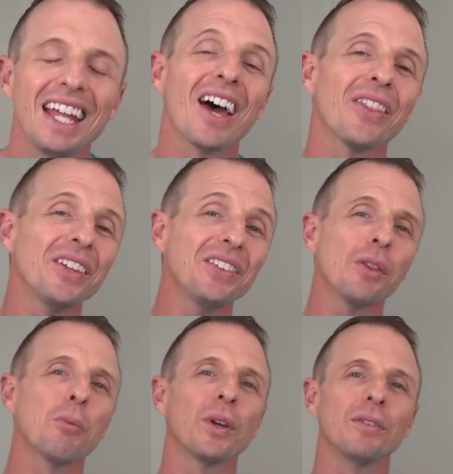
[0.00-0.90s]
Now this is
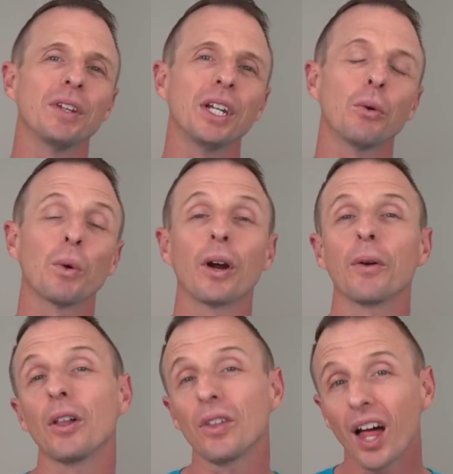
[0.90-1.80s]
the point in the video
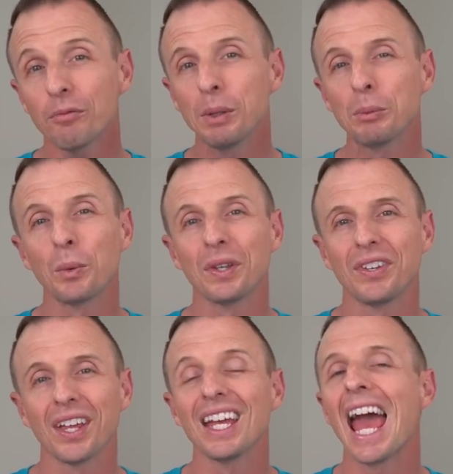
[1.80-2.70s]
where a lot of people would
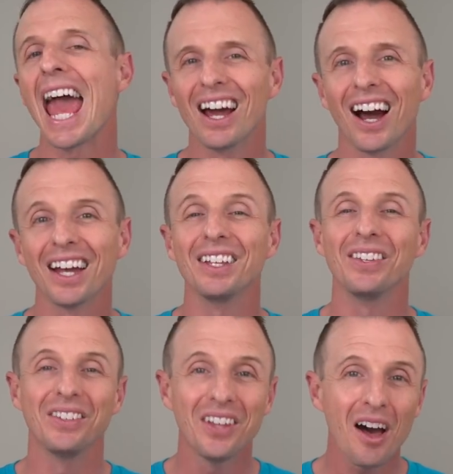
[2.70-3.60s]
say AI
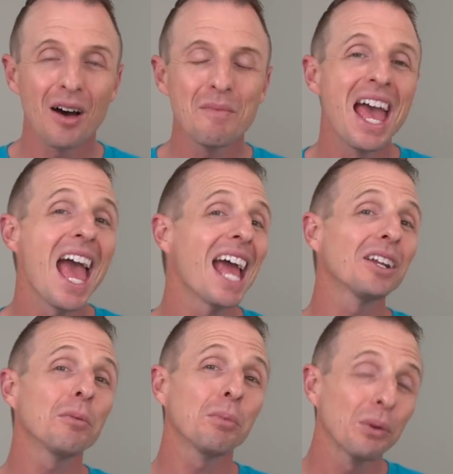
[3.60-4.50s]
is dumb
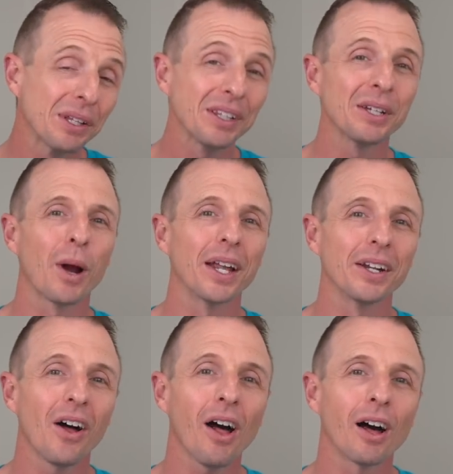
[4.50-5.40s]
and completely
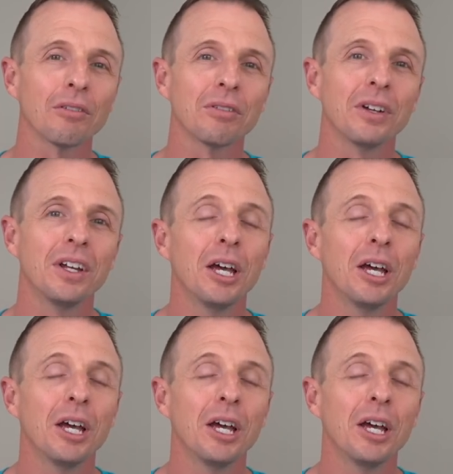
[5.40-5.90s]
write it off.